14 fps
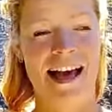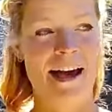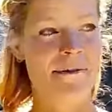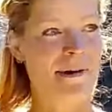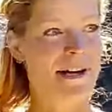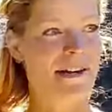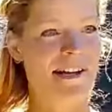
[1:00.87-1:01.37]
I
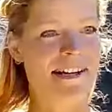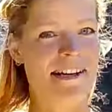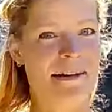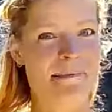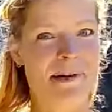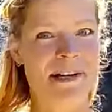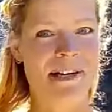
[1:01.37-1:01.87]
went on and
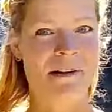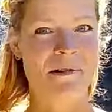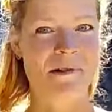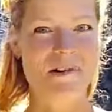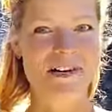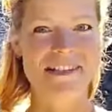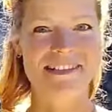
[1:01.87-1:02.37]
I bought a
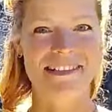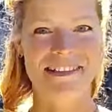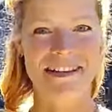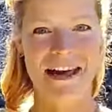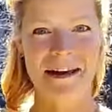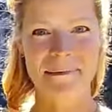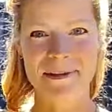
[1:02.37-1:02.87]
horse, a
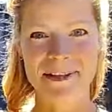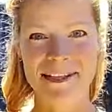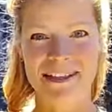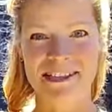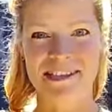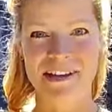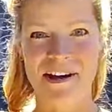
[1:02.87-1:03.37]
camel and
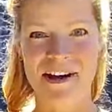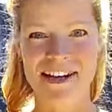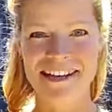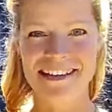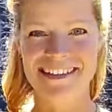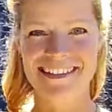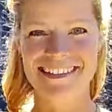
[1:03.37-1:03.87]
a dog.